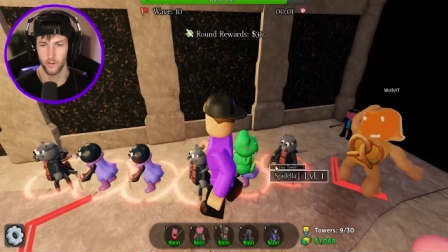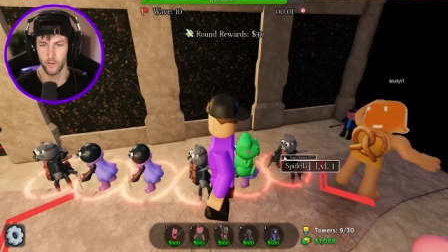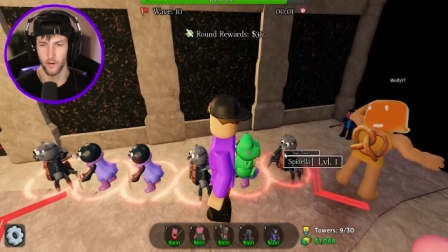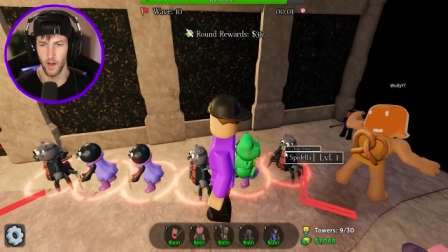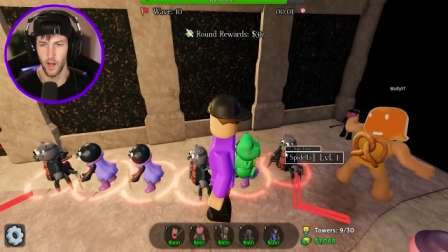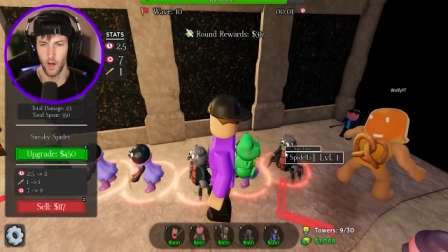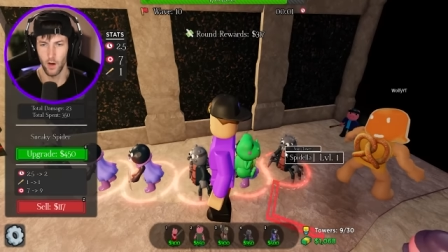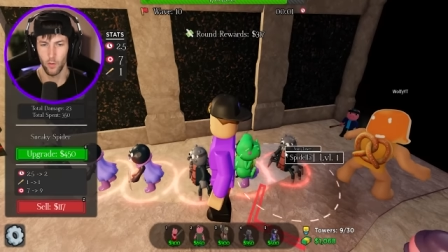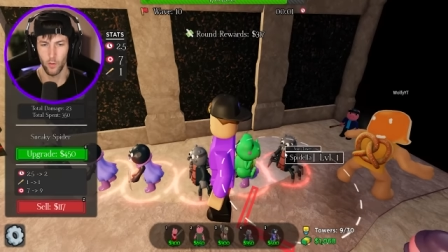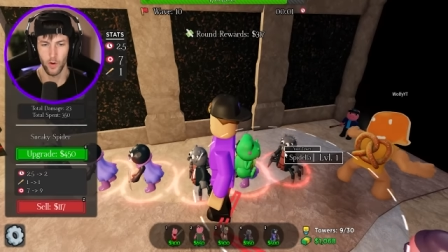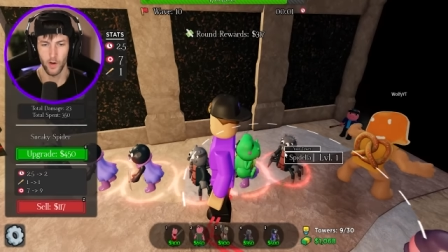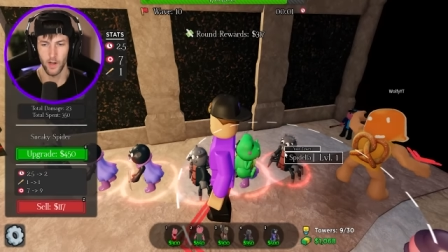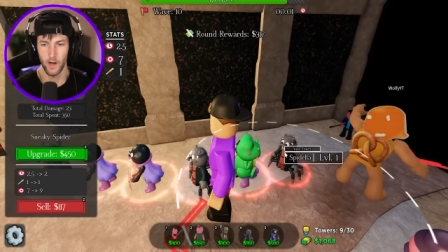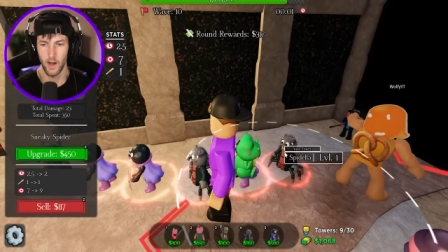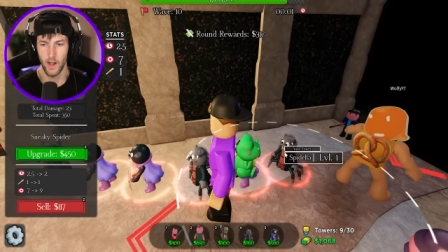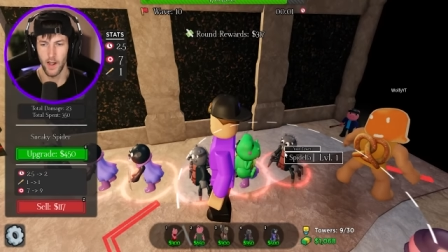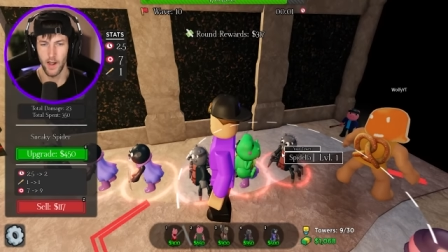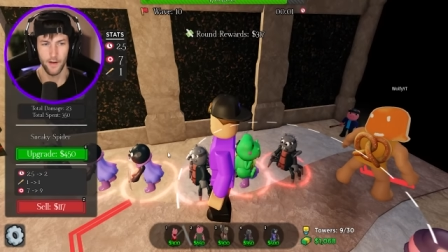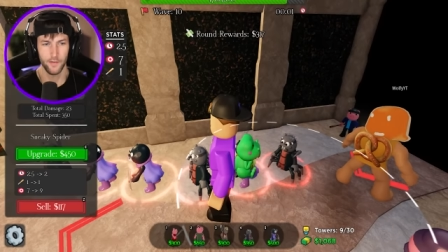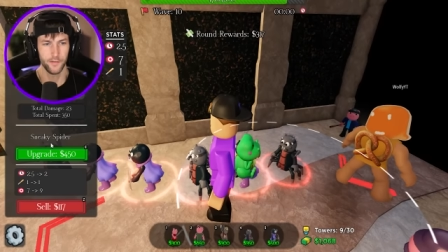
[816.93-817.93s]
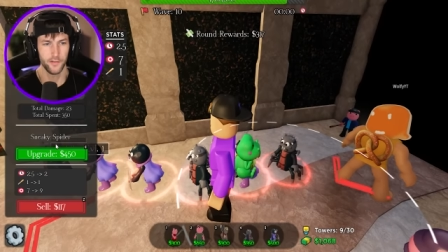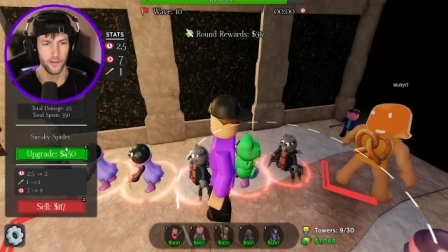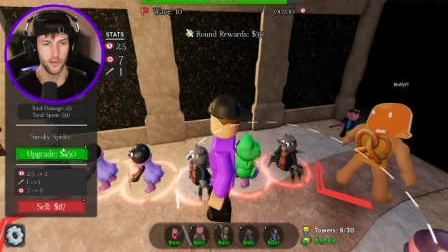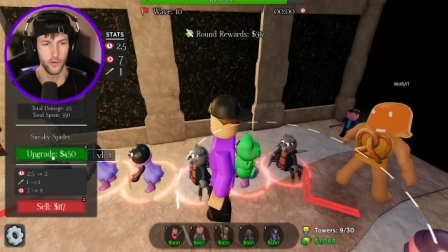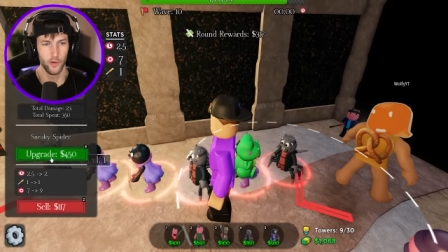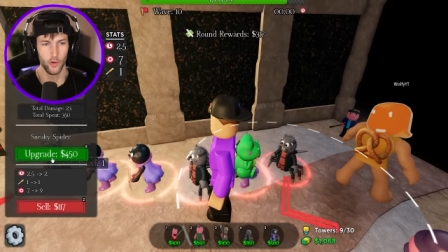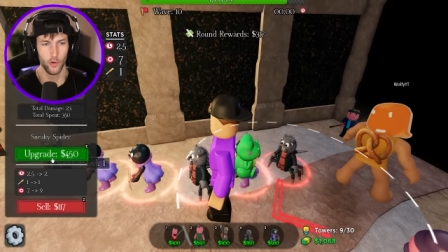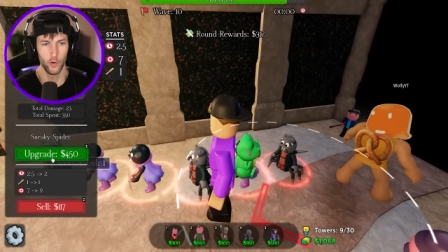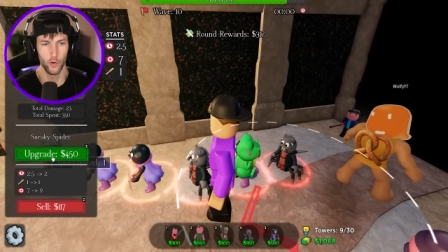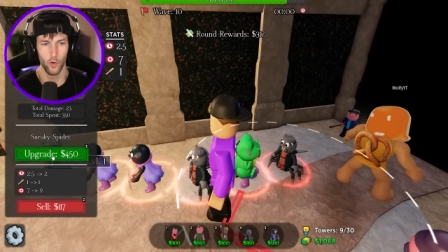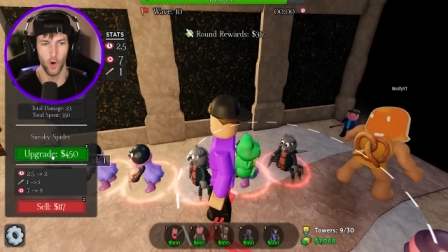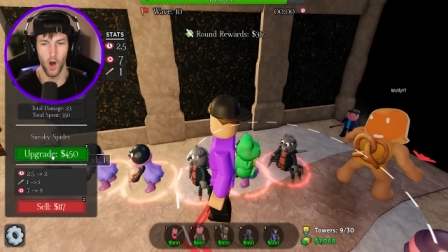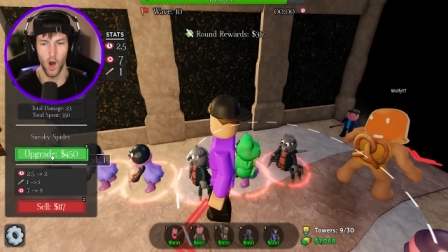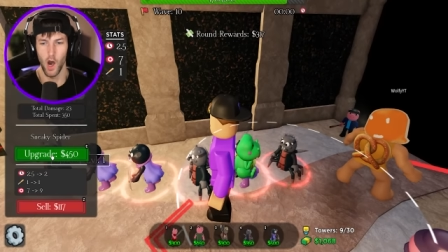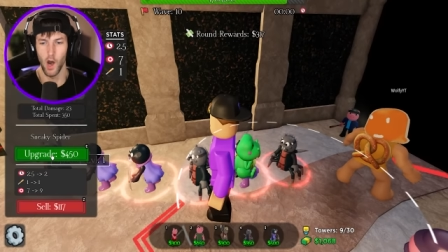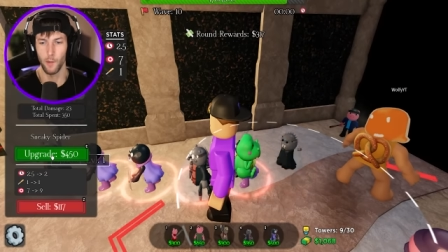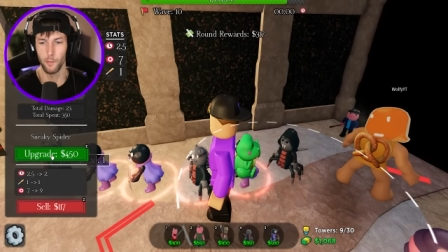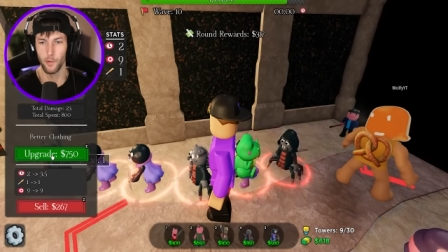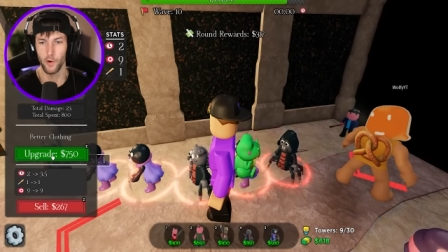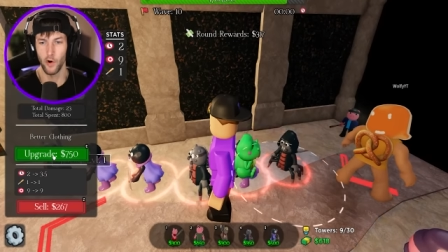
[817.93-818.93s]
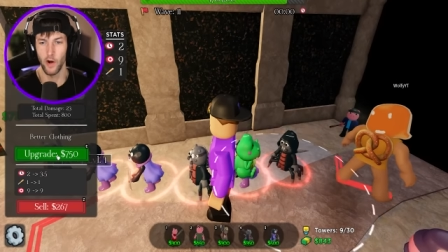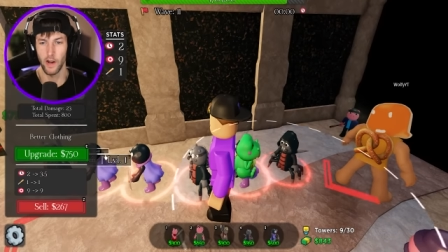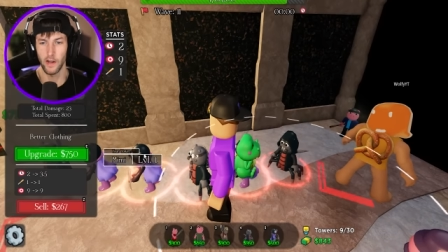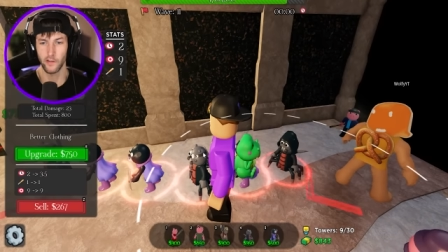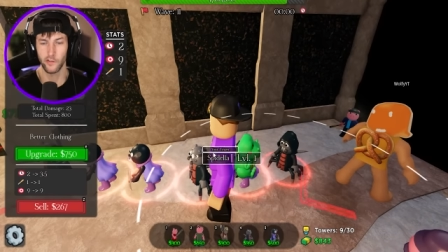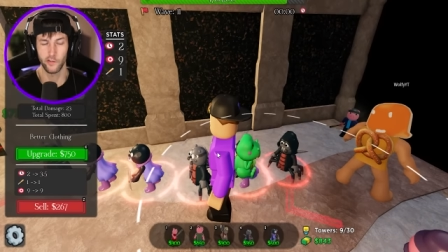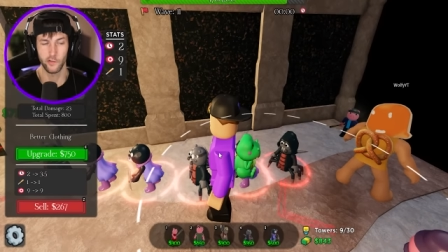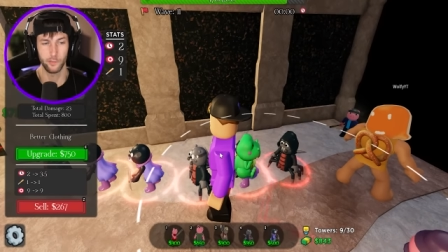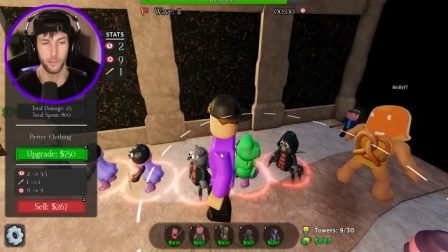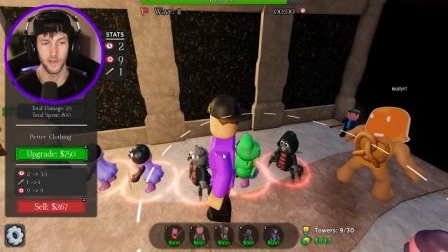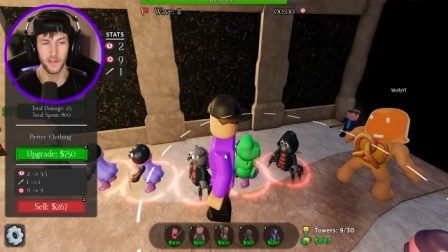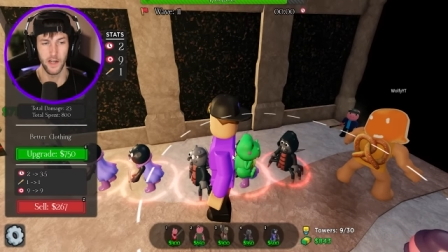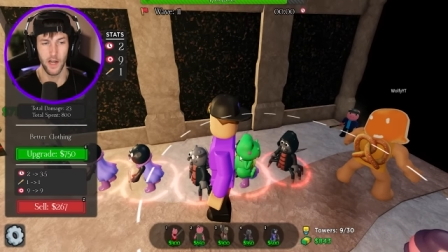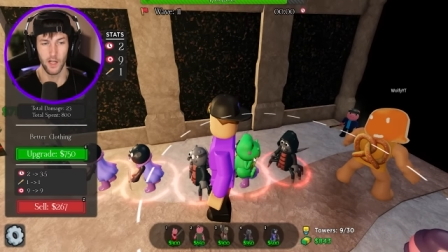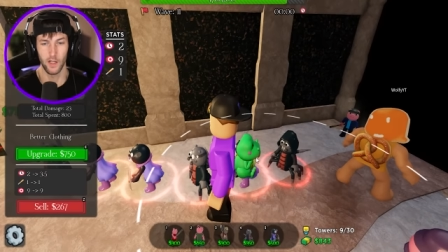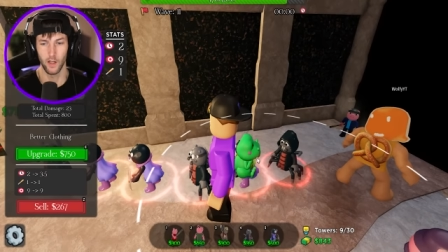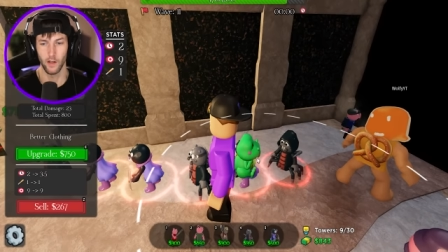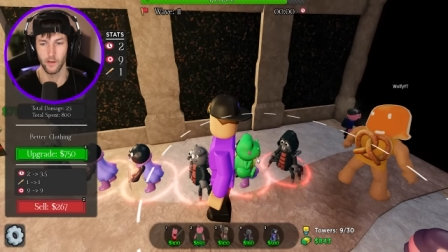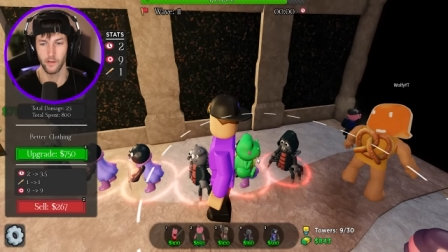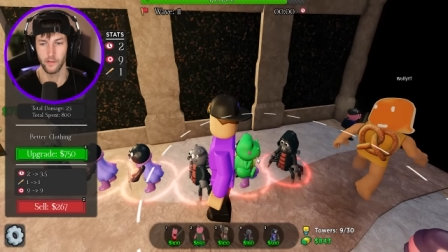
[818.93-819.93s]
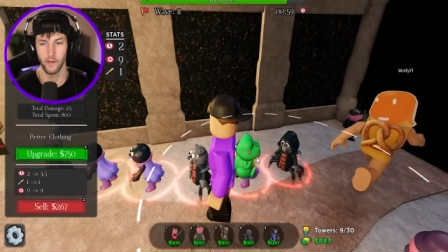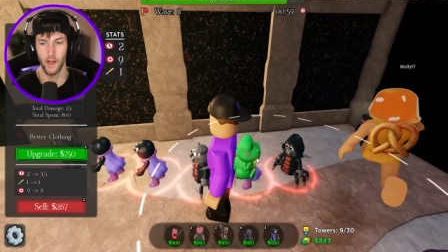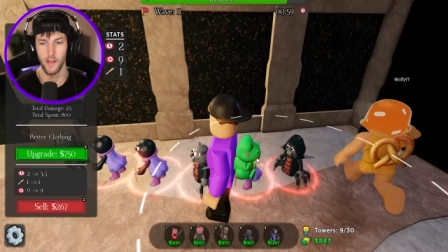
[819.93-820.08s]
So now we're gonna have to upgrade Spadellas.